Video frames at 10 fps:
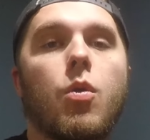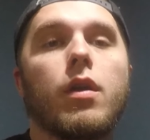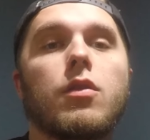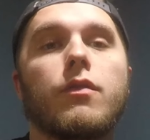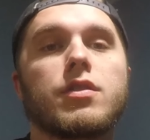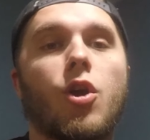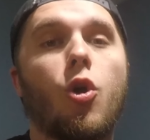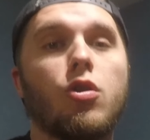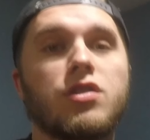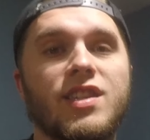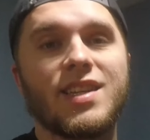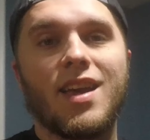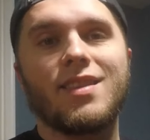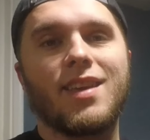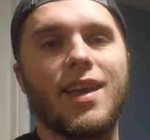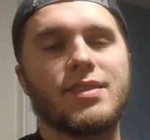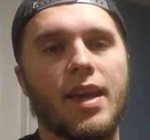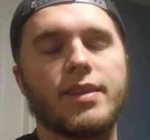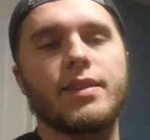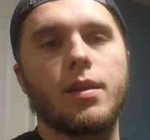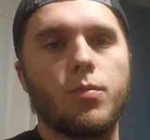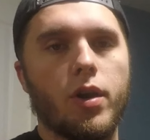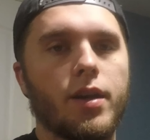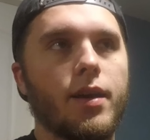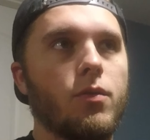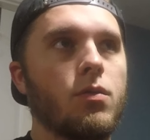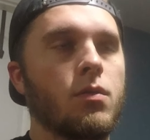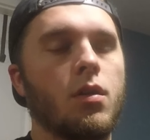coilovers are set the exact same right now.